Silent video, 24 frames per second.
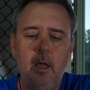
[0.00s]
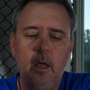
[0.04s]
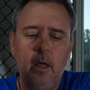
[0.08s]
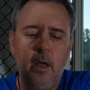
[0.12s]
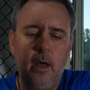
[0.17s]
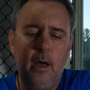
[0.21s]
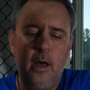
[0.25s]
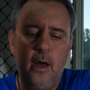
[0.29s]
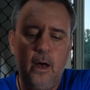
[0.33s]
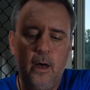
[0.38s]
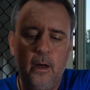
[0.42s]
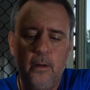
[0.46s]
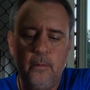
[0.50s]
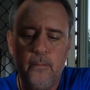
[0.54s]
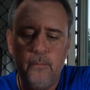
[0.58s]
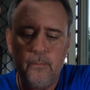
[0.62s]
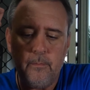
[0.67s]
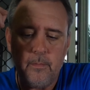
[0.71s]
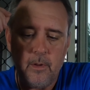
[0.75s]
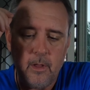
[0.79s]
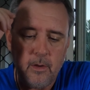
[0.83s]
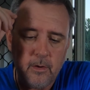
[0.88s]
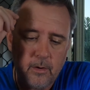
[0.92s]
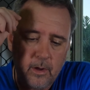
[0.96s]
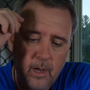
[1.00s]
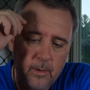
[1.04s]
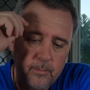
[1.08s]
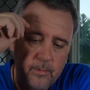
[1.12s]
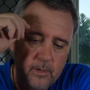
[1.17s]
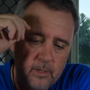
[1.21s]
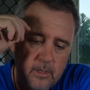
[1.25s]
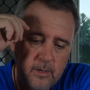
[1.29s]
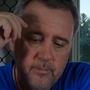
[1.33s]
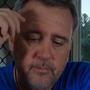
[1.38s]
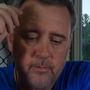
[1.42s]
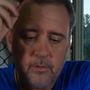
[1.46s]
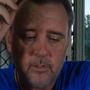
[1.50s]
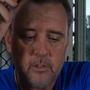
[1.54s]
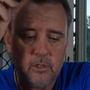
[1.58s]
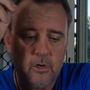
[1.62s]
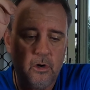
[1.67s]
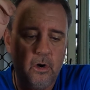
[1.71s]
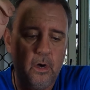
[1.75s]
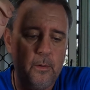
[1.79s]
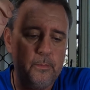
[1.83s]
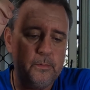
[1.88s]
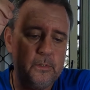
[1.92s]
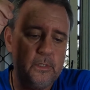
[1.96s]
They'll come in different
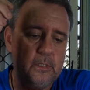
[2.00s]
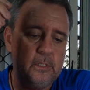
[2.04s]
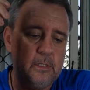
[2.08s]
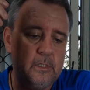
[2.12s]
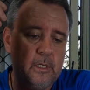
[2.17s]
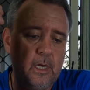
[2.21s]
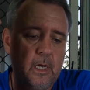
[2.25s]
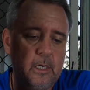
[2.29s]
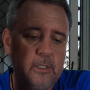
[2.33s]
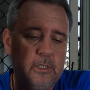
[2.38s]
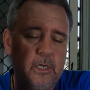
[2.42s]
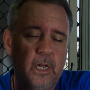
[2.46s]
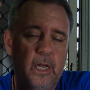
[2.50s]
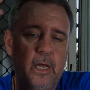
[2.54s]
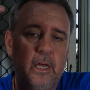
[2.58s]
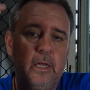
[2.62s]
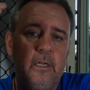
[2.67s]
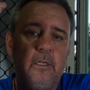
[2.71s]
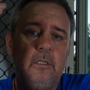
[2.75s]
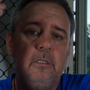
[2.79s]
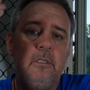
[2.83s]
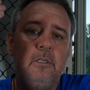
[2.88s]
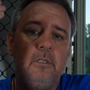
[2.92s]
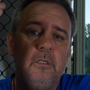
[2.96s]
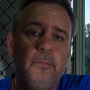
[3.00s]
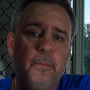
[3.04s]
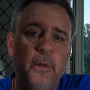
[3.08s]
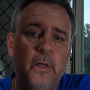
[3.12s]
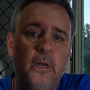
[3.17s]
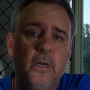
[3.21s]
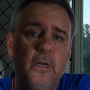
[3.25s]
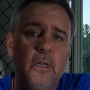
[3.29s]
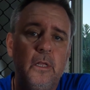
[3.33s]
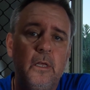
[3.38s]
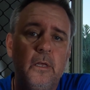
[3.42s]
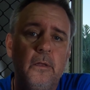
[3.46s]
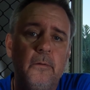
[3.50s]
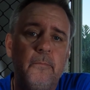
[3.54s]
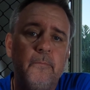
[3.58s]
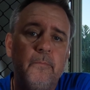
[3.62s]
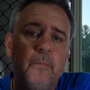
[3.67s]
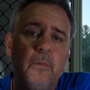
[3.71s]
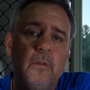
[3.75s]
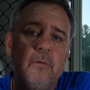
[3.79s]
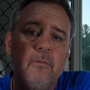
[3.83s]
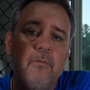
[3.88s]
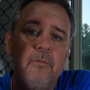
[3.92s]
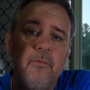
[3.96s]
types such as suspending,
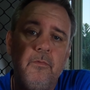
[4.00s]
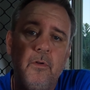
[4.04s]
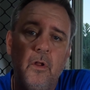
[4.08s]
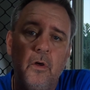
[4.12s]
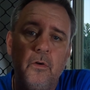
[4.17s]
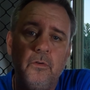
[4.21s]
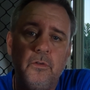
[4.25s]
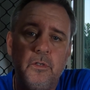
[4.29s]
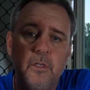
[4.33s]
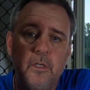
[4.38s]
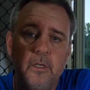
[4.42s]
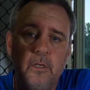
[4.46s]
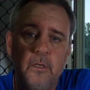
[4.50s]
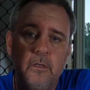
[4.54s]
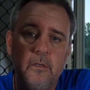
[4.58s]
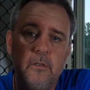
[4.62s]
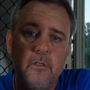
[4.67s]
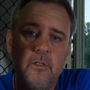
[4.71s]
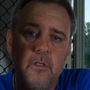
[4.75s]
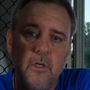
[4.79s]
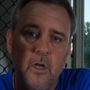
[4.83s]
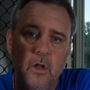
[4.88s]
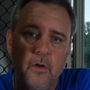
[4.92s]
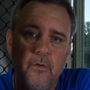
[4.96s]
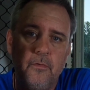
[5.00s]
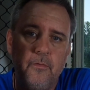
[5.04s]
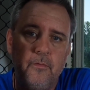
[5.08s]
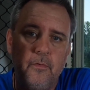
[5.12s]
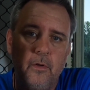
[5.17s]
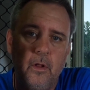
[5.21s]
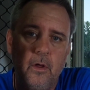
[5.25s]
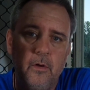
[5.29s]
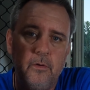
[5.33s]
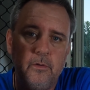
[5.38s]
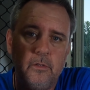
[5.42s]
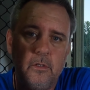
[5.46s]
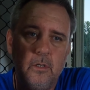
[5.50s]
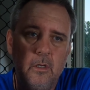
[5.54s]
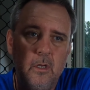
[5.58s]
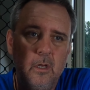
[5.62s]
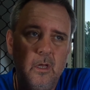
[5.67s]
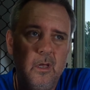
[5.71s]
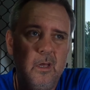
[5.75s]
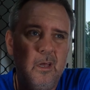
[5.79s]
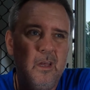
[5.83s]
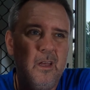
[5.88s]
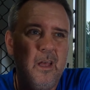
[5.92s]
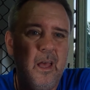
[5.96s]
floating, slow float,
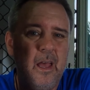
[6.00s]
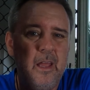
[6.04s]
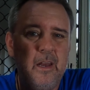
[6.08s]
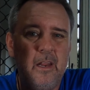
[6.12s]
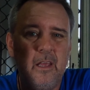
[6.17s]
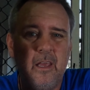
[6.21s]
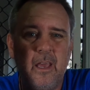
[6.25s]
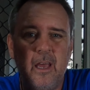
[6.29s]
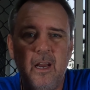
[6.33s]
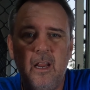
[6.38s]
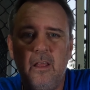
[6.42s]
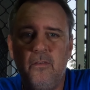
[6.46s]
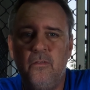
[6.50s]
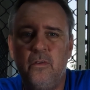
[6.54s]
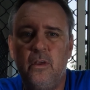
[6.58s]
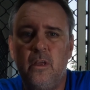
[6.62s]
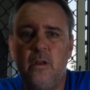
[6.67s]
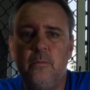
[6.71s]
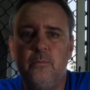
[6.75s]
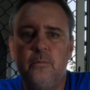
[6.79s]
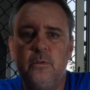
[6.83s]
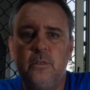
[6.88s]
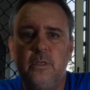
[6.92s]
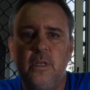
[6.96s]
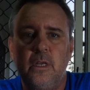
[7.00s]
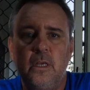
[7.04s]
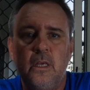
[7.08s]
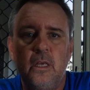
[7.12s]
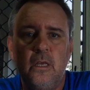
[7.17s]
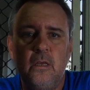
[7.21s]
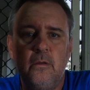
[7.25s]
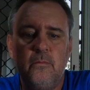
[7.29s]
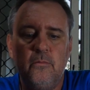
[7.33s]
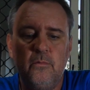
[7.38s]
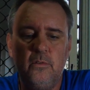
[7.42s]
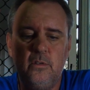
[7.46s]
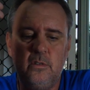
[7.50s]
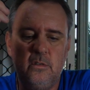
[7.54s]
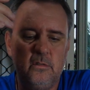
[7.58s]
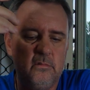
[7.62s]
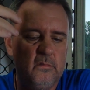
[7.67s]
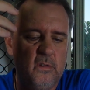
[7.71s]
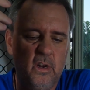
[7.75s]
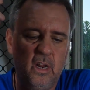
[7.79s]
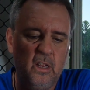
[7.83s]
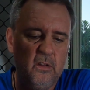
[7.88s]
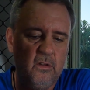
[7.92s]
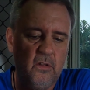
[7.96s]
and you can even get them sinking,
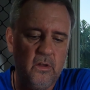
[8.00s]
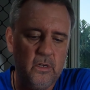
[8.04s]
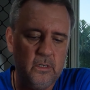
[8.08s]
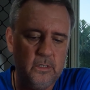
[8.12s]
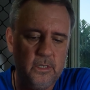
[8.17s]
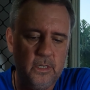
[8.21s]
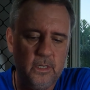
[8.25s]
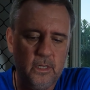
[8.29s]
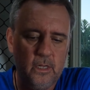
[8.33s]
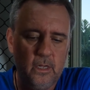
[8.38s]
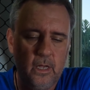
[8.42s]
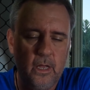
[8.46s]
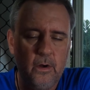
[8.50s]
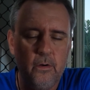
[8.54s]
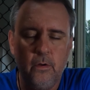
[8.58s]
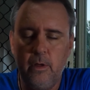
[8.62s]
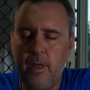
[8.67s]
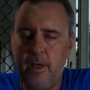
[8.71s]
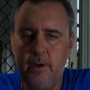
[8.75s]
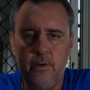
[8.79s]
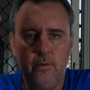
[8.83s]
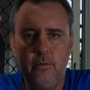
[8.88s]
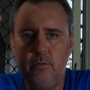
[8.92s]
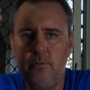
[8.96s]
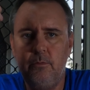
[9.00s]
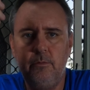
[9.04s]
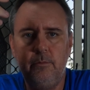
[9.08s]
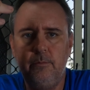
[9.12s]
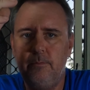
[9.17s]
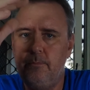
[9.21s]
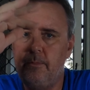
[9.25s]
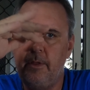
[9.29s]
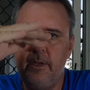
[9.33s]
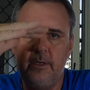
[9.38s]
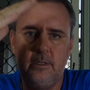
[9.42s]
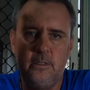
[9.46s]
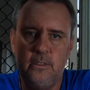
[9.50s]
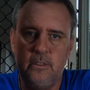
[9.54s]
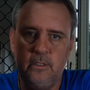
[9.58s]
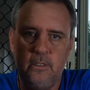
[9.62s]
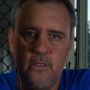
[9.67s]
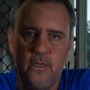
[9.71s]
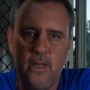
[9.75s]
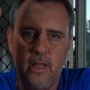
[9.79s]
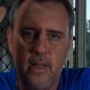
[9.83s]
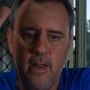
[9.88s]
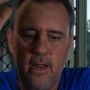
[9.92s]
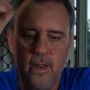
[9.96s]
which I don't like sinking at all. That's
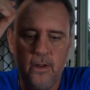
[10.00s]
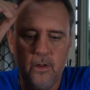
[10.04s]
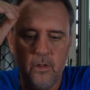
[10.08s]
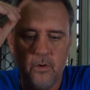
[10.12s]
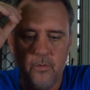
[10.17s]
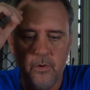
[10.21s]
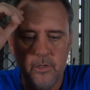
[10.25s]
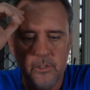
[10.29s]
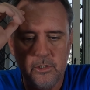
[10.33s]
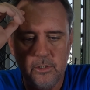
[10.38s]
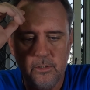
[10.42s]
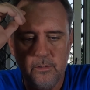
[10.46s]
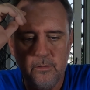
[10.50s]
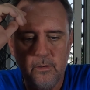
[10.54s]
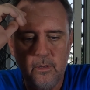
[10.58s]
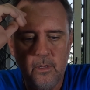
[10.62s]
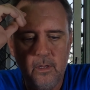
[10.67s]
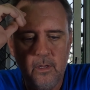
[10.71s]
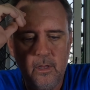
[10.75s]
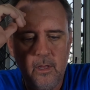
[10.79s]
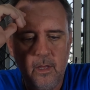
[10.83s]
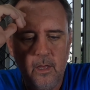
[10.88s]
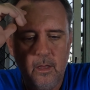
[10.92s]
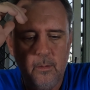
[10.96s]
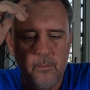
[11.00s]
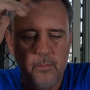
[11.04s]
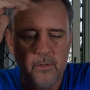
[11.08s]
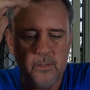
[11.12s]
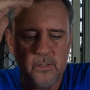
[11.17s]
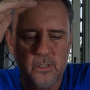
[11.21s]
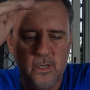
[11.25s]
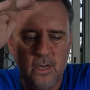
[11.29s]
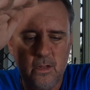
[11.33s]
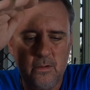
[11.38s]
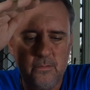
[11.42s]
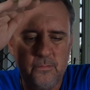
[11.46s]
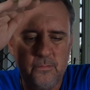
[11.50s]
out of the question. But slow